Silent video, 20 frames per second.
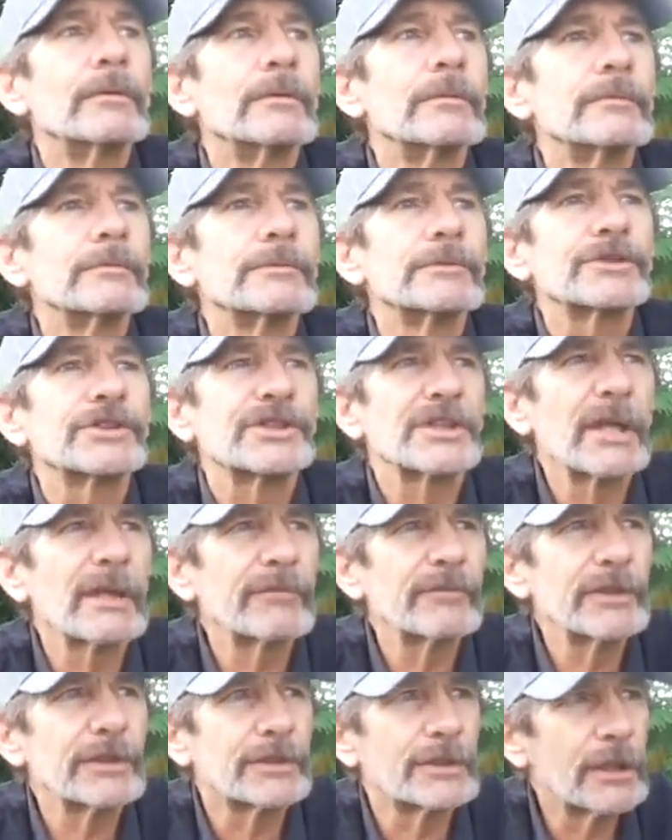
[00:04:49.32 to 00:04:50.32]

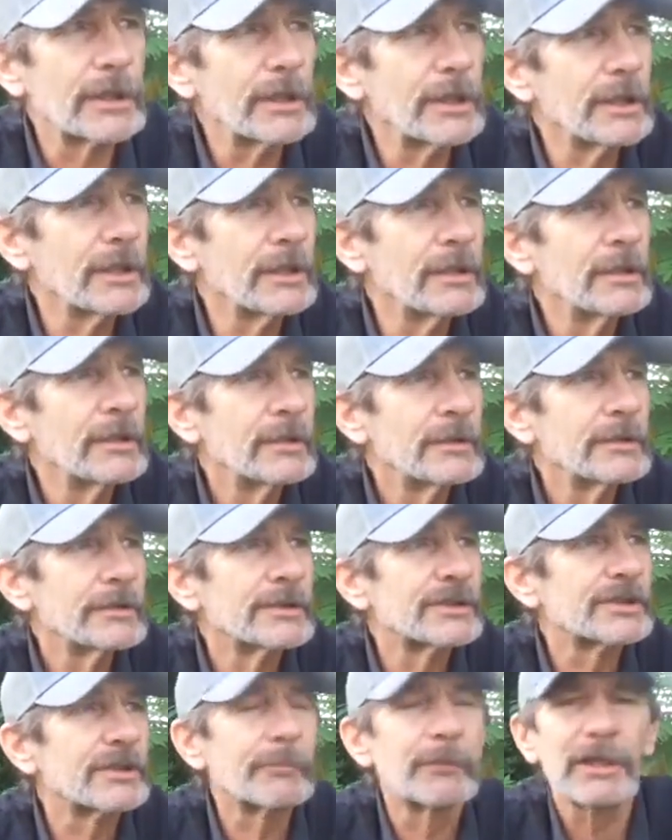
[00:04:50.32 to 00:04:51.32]
'17
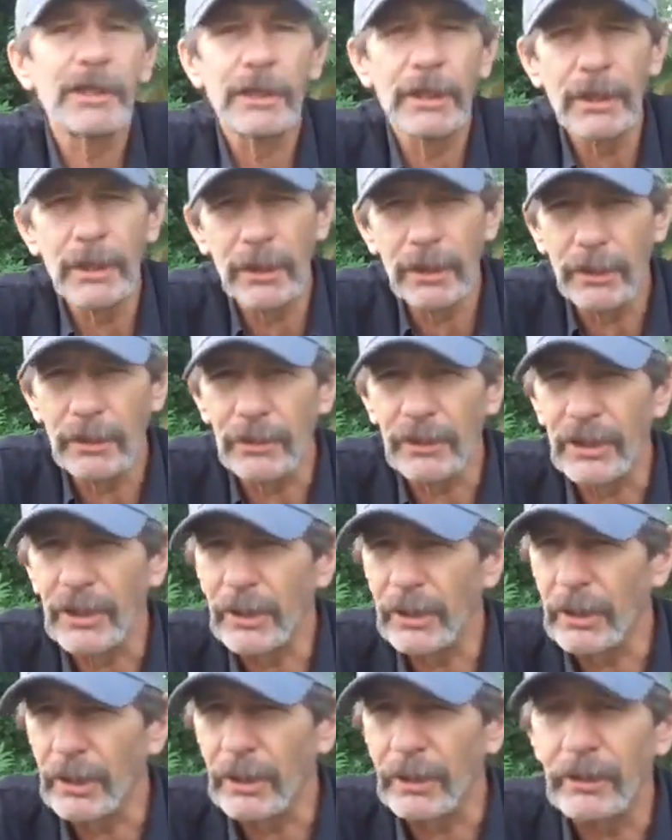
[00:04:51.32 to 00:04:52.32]
is the beginning of
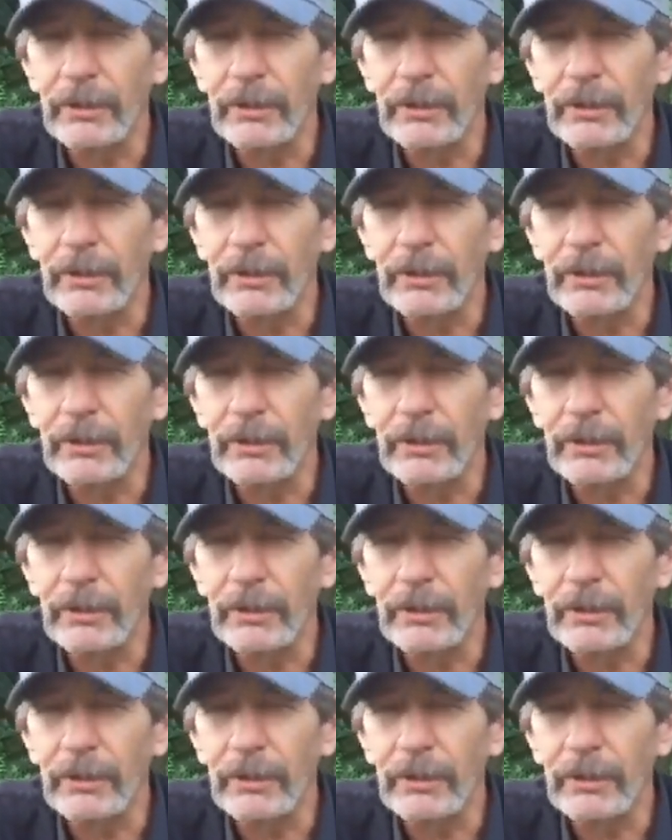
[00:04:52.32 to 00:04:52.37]
the end.